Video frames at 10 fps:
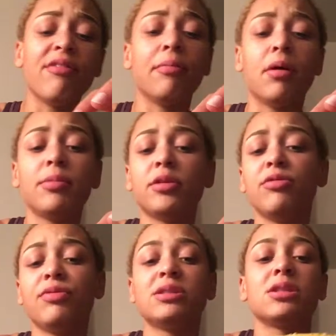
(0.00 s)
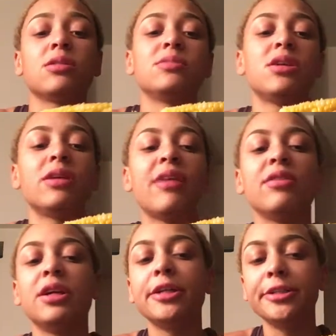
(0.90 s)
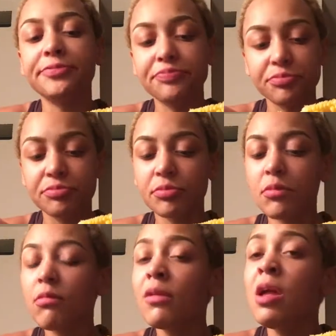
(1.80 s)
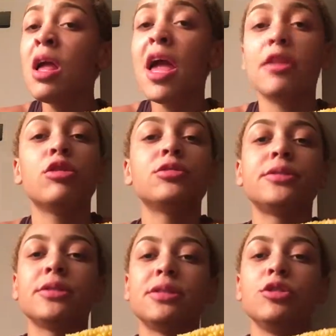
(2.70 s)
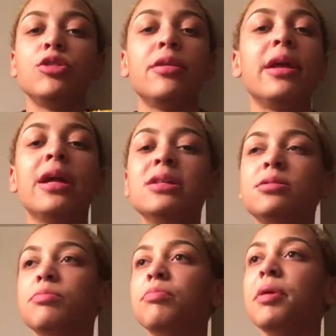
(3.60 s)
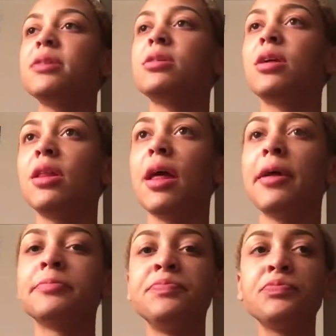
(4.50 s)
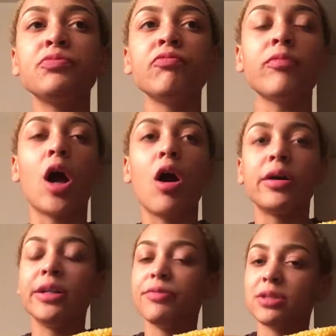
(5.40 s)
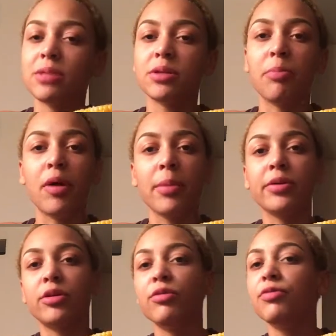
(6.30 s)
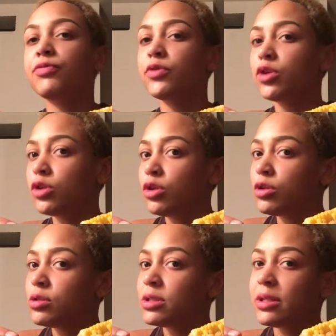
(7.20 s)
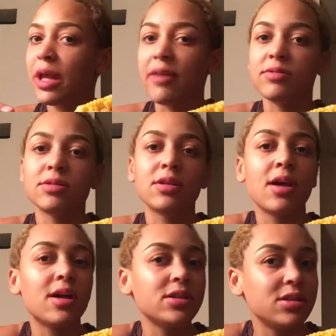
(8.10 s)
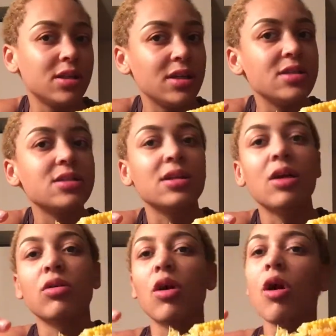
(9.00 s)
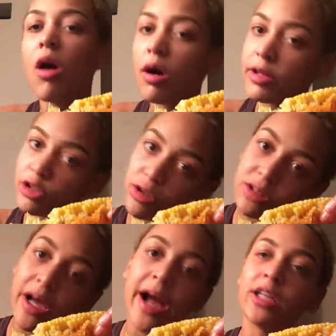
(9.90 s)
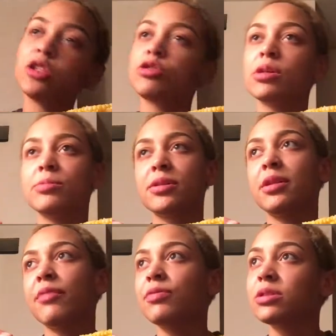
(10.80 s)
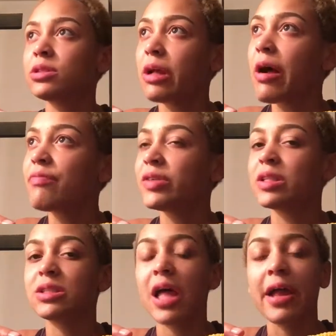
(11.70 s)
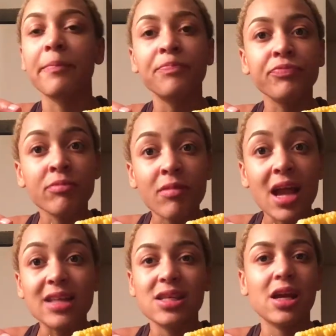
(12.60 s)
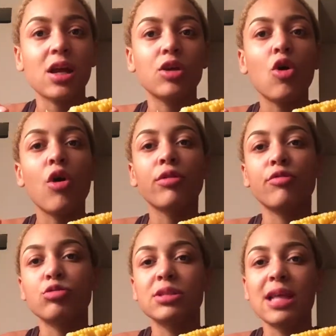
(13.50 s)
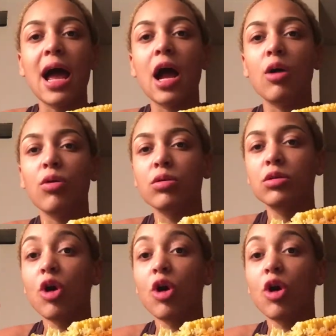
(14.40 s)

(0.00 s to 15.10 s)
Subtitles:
have a barbecue fest that comes down every year. And there's this, you know, that it's basically like all different types of barbecue foods, and they have slushies and alcoholic drinks, ice creams and different stuff, and it's like carnival style,